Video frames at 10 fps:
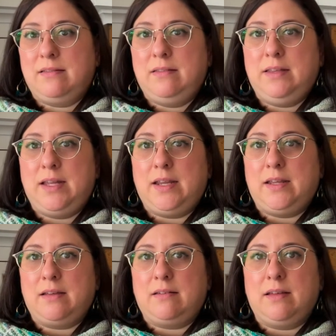
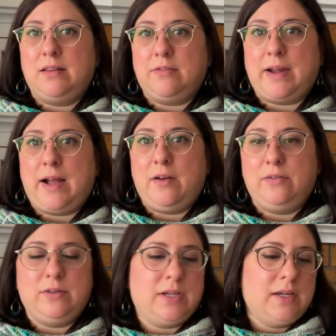knitting in the
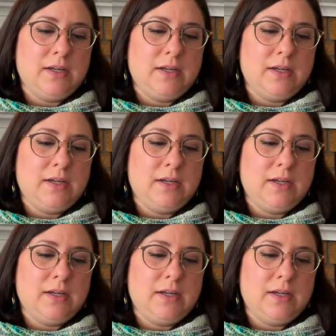round.